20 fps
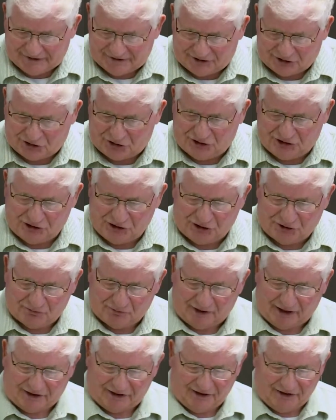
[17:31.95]
decision
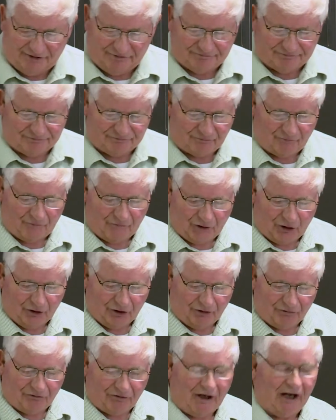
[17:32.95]
making on
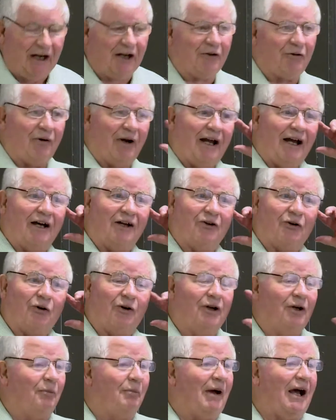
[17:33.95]
the fire ground
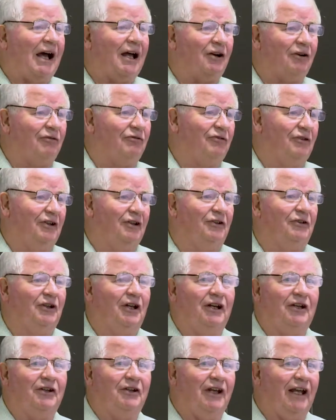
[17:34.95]
or in a battlefield,
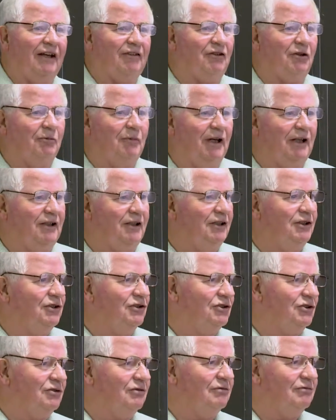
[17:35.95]
you have to make
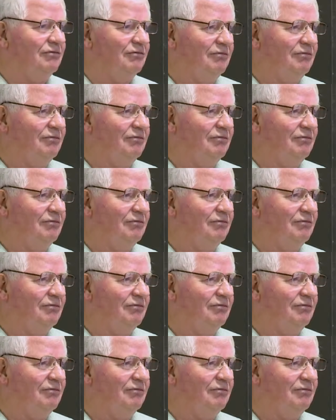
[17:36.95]
these